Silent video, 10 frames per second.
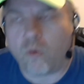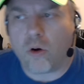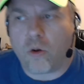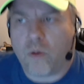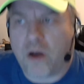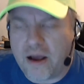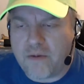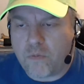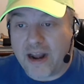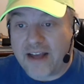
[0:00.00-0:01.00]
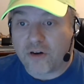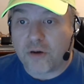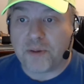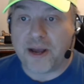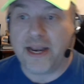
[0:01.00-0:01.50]
or
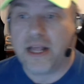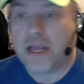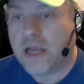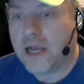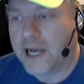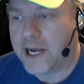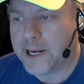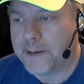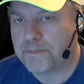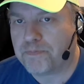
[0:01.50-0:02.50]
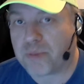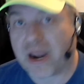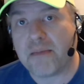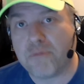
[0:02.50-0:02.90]
whatever, but I